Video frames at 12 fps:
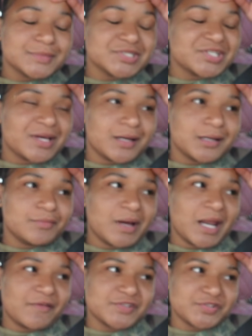Child, my
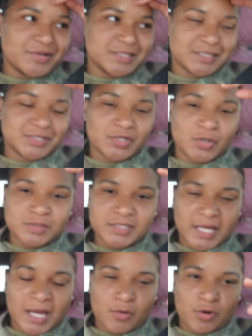life is crazy. So
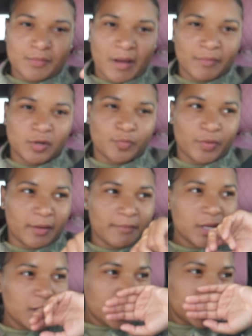today I ordered my meal prep.
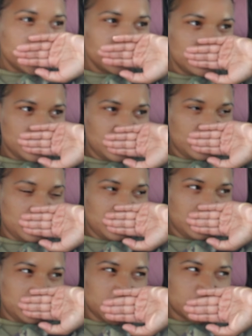
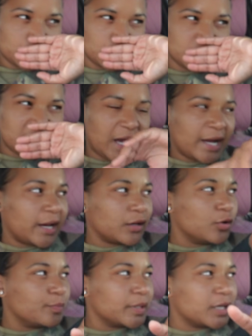Excuse me, I gotta
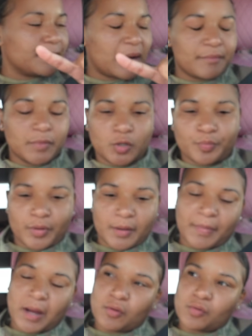go pick up my meal
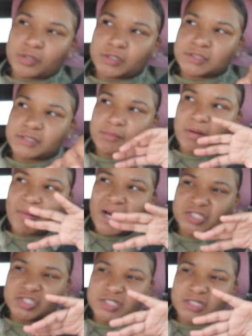prep. I ordered some
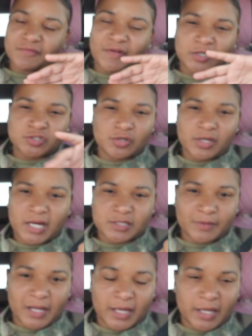hibachi stuff. I'll show you
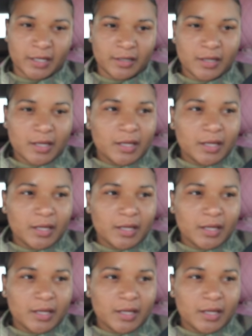guys when I get it.